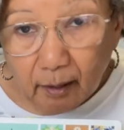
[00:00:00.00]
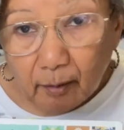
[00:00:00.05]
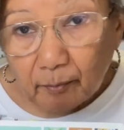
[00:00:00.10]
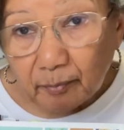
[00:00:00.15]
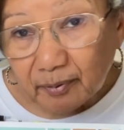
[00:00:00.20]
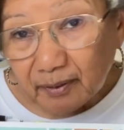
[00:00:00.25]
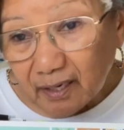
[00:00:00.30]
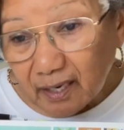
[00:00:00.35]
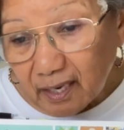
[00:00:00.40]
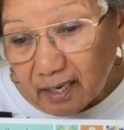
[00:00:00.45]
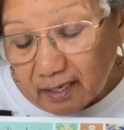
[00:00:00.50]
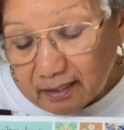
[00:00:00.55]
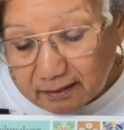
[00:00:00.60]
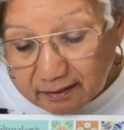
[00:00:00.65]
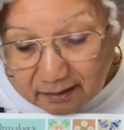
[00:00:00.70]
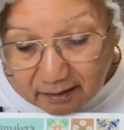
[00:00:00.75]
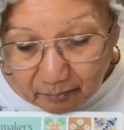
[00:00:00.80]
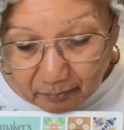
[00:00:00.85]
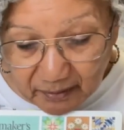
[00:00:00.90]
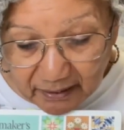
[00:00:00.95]

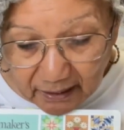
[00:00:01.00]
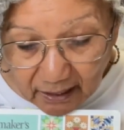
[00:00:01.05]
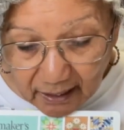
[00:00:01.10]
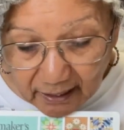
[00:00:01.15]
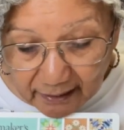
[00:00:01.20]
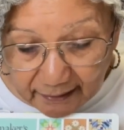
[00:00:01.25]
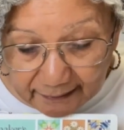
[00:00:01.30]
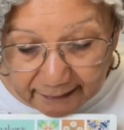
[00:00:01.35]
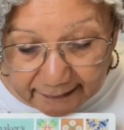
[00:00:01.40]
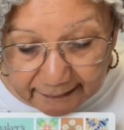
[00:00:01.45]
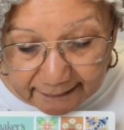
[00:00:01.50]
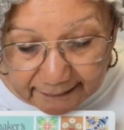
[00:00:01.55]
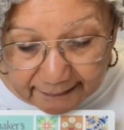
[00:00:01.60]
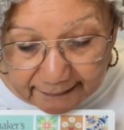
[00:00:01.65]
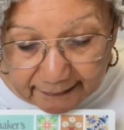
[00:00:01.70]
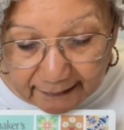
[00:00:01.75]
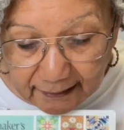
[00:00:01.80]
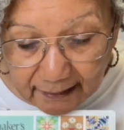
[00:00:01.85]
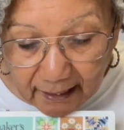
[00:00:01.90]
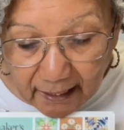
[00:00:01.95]
Plus, to be
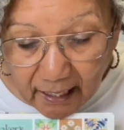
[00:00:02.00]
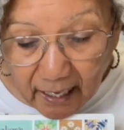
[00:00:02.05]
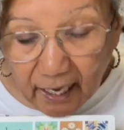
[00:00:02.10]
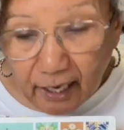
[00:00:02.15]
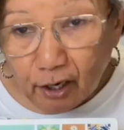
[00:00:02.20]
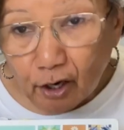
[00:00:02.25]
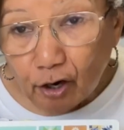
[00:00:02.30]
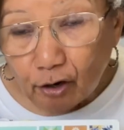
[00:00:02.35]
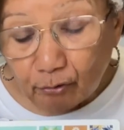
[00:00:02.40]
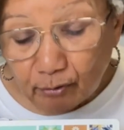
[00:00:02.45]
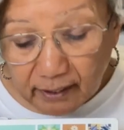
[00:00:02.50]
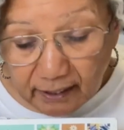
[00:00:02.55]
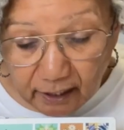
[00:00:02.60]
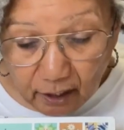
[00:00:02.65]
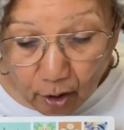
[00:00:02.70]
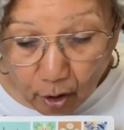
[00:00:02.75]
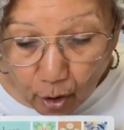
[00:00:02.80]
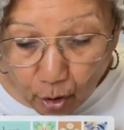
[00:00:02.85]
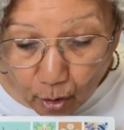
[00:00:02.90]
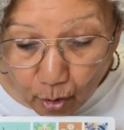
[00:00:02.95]
honest, I already
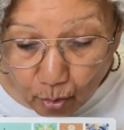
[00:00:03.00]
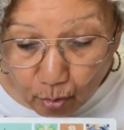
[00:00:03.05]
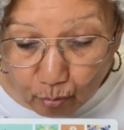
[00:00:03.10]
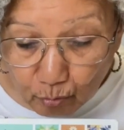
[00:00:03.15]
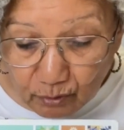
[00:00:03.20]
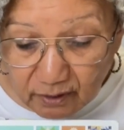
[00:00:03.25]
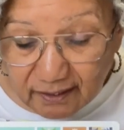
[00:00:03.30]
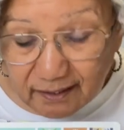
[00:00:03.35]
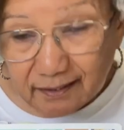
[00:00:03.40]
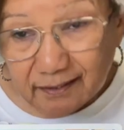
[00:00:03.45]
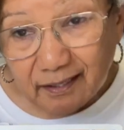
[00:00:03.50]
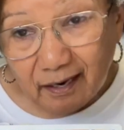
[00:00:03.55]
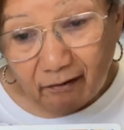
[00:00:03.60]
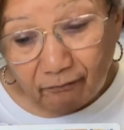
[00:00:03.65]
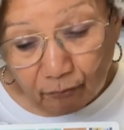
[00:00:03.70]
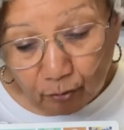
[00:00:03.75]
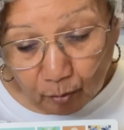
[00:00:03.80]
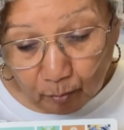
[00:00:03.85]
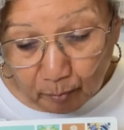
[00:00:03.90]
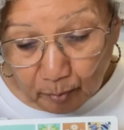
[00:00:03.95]
owned
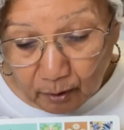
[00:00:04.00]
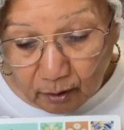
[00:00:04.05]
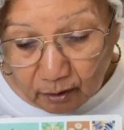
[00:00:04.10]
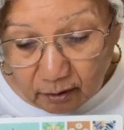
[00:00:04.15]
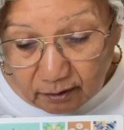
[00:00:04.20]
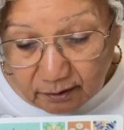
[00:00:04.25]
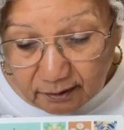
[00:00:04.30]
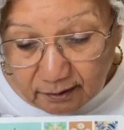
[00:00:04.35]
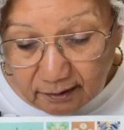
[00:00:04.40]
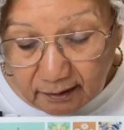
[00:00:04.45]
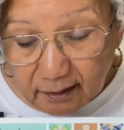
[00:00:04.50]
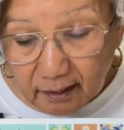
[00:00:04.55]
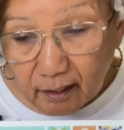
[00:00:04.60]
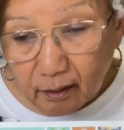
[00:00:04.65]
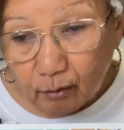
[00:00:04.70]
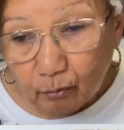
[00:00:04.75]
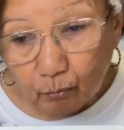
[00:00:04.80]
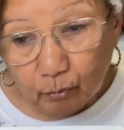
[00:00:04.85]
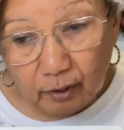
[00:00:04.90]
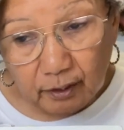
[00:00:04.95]
several books
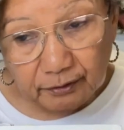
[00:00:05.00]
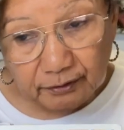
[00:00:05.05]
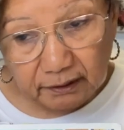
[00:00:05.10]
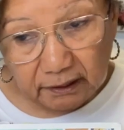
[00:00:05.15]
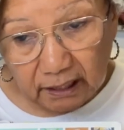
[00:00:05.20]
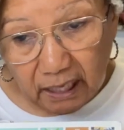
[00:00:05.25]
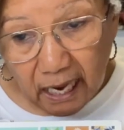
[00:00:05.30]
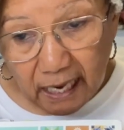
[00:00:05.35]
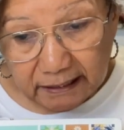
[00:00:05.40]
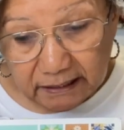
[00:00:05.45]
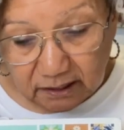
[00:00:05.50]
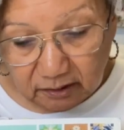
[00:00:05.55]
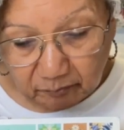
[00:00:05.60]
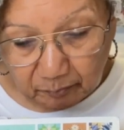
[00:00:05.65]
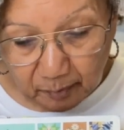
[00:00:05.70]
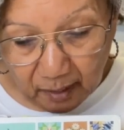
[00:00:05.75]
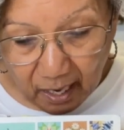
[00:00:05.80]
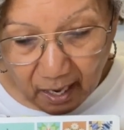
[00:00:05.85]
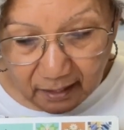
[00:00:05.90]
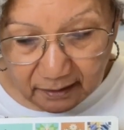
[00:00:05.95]
with lots of
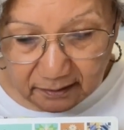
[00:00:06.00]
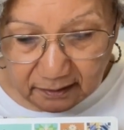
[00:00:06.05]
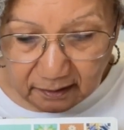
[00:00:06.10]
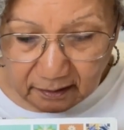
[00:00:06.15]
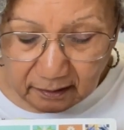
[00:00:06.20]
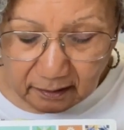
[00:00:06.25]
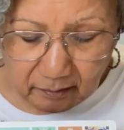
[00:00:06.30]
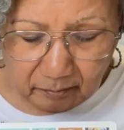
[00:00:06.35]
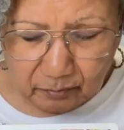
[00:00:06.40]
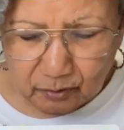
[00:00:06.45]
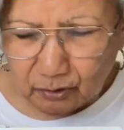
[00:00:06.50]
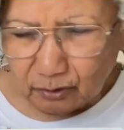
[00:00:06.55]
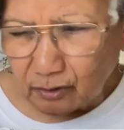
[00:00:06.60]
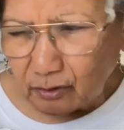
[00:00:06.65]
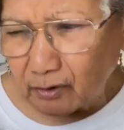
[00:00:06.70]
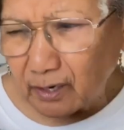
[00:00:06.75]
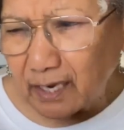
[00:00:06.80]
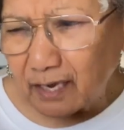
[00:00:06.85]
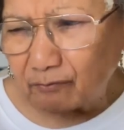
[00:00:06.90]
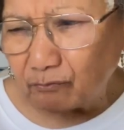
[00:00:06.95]
blocks in them. You
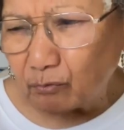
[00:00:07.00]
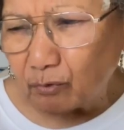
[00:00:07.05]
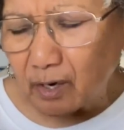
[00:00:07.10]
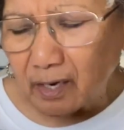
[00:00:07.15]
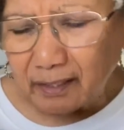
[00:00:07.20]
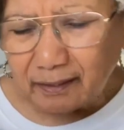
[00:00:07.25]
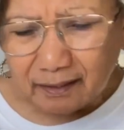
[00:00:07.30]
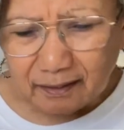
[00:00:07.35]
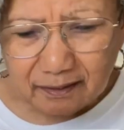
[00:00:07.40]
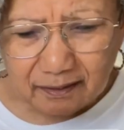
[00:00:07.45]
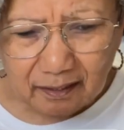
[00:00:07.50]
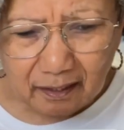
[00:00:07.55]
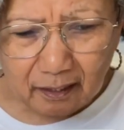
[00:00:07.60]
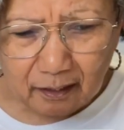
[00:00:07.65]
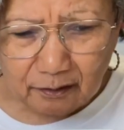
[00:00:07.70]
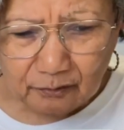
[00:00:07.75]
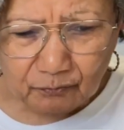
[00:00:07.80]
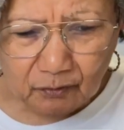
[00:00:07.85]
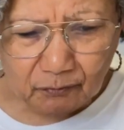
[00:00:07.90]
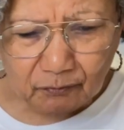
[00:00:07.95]
know, I have one that
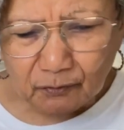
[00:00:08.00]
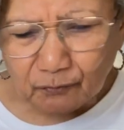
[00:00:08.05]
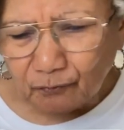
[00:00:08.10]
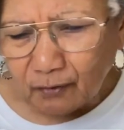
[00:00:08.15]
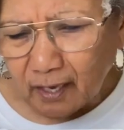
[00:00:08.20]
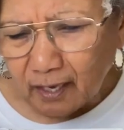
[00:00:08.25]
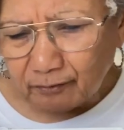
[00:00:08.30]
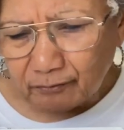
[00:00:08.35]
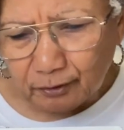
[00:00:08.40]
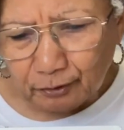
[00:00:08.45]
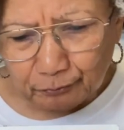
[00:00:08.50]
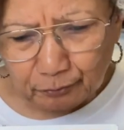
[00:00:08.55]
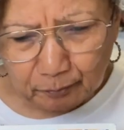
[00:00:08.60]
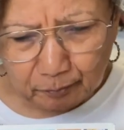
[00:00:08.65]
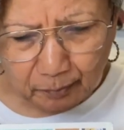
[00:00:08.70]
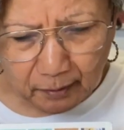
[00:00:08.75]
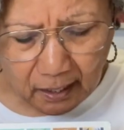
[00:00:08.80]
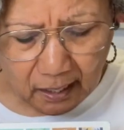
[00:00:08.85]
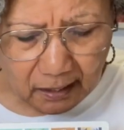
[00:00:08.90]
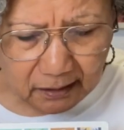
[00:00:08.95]
says 5,500
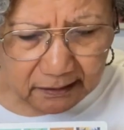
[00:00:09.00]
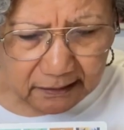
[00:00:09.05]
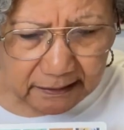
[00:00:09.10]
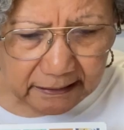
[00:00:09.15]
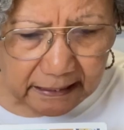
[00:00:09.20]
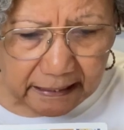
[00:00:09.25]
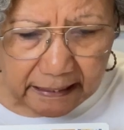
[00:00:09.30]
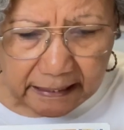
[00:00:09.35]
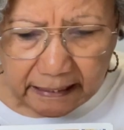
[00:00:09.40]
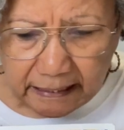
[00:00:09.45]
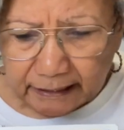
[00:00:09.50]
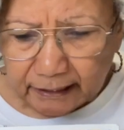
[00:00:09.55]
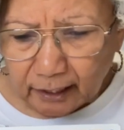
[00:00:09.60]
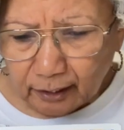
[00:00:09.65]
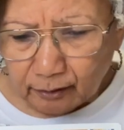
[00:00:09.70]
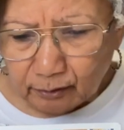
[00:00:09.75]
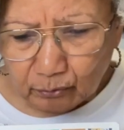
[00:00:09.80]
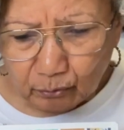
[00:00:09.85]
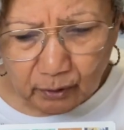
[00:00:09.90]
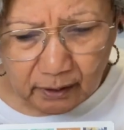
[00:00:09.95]
blocks,
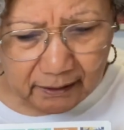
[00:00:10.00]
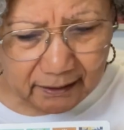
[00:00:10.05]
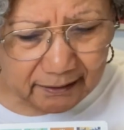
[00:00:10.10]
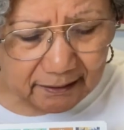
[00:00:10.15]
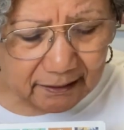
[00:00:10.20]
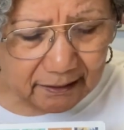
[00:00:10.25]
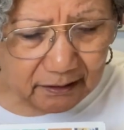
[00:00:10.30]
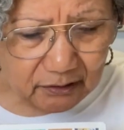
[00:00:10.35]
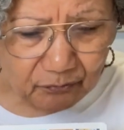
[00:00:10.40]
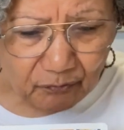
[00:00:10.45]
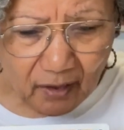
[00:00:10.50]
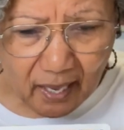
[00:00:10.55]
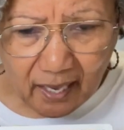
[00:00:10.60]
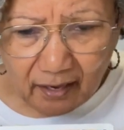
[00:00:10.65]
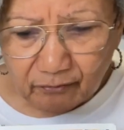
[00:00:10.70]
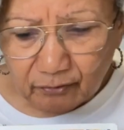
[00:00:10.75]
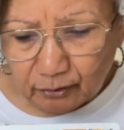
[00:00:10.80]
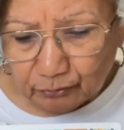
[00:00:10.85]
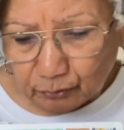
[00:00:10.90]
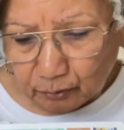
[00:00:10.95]
another one that says
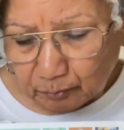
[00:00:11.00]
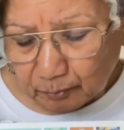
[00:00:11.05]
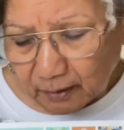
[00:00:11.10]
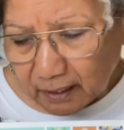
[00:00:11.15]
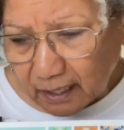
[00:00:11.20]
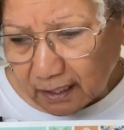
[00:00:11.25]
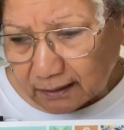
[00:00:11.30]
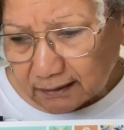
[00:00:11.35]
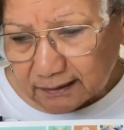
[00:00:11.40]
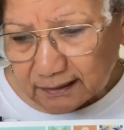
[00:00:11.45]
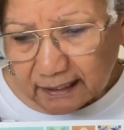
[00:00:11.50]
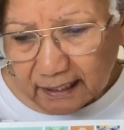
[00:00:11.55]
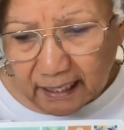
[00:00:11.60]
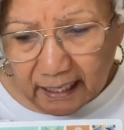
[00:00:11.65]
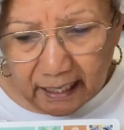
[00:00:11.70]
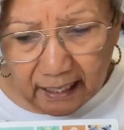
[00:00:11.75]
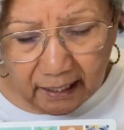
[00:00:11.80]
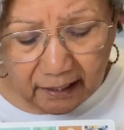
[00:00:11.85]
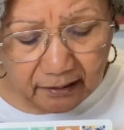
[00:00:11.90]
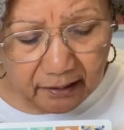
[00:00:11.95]
500 blocks,
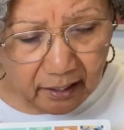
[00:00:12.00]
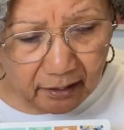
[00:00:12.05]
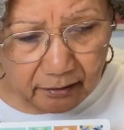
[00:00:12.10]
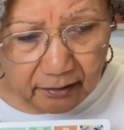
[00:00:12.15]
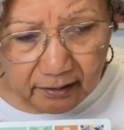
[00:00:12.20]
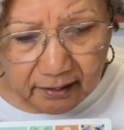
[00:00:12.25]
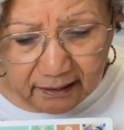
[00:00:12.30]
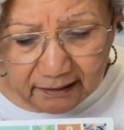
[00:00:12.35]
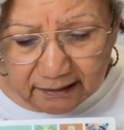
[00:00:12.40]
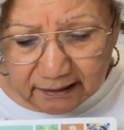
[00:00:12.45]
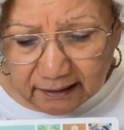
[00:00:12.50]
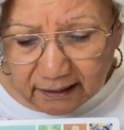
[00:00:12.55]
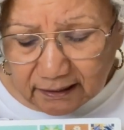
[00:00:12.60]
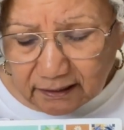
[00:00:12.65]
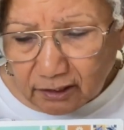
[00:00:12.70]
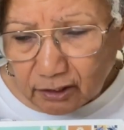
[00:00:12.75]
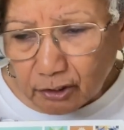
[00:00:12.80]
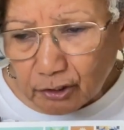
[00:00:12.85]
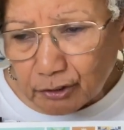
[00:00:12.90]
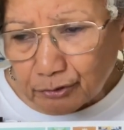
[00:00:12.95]
another that says
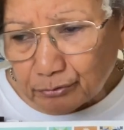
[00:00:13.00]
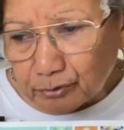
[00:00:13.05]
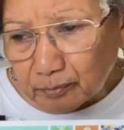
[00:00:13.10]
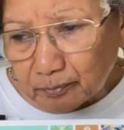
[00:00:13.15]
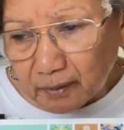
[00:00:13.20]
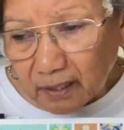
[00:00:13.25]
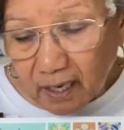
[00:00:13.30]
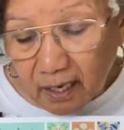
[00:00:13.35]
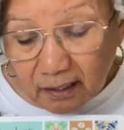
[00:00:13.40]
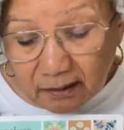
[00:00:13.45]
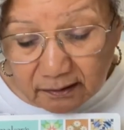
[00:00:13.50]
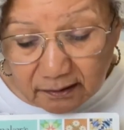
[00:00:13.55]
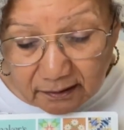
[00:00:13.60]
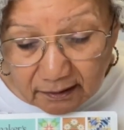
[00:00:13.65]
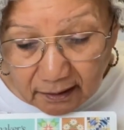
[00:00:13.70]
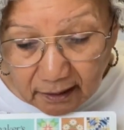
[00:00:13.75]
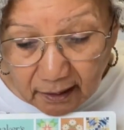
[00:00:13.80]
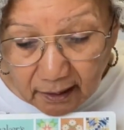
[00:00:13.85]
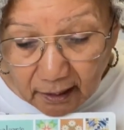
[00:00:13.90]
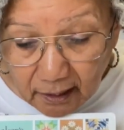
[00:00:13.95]
100 blocks.
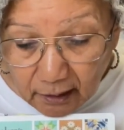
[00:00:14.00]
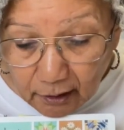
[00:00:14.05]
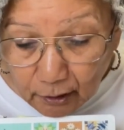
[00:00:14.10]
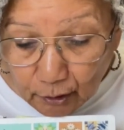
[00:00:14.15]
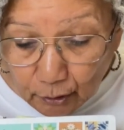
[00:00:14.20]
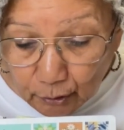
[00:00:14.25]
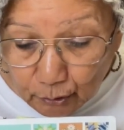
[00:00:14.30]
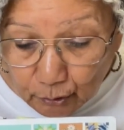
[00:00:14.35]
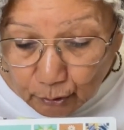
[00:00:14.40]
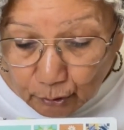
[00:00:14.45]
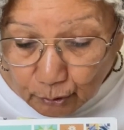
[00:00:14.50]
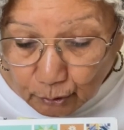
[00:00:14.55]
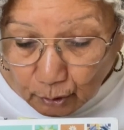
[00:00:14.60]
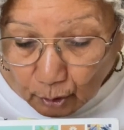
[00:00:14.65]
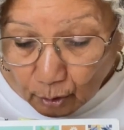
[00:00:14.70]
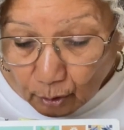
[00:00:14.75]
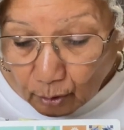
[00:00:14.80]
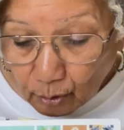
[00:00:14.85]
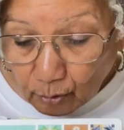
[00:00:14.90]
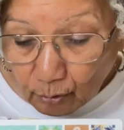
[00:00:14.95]

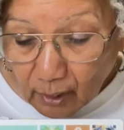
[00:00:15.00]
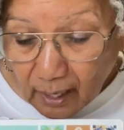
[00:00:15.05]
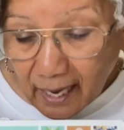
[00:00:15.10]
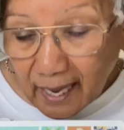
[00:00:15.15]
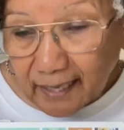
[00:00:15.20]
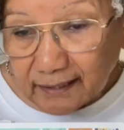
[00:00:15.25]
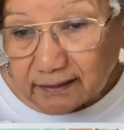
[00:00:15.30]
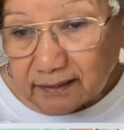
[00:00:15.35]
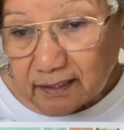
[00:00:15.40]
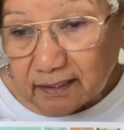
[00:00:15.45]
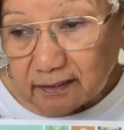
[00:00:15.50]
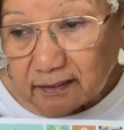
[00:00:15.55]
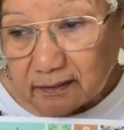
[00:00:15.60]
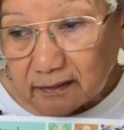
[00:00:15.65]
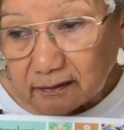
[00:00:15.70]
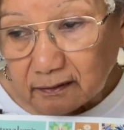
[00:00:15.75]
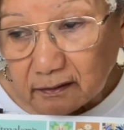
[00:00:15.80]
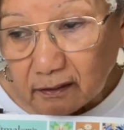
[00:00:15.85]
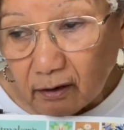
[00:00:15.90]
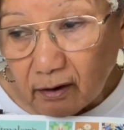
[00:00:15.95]
So I just
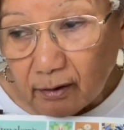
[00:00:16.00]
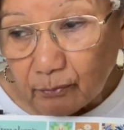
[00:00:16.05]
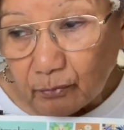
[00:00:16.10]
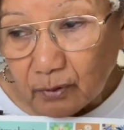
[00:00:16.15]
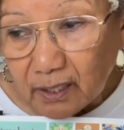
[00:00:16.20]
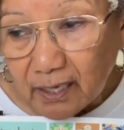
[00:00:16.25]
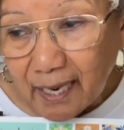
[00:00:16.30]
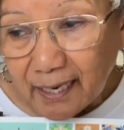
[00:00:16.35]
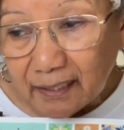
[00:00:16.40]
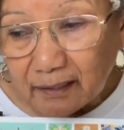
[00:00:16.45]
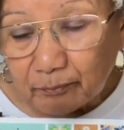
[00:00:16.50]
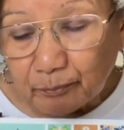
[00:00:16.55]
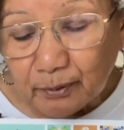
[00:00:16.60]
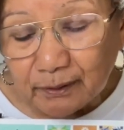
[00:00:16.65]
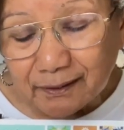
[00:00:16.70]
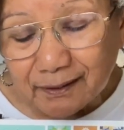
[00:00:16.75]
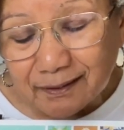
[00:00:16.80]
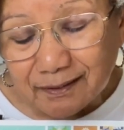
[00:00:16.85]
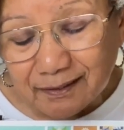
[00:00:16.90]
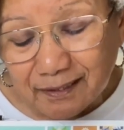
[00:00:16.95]
thought, well, I can
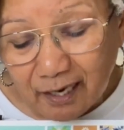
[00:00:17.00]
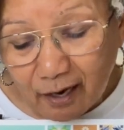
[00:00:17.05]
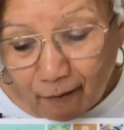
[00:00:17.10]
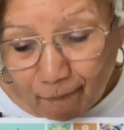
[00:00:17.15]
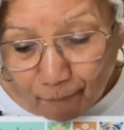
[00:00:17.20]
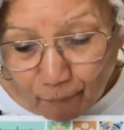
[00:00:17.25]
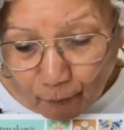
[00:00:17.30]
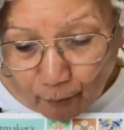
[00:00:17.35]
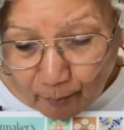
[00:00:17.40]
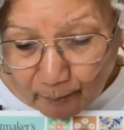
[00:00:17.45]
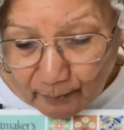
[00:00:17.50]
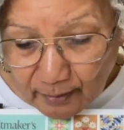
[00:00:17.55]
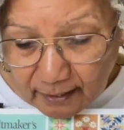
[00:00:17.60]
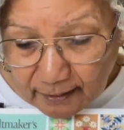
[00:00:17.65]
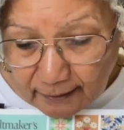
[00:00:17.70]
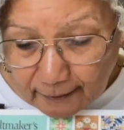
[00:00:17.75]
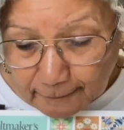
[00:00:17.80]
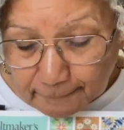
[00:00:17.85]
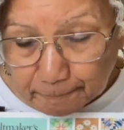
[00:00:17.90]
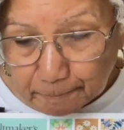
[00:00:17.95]
put this down for a
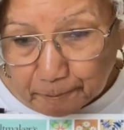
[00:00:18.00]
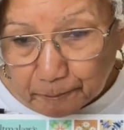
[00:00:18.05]
minute.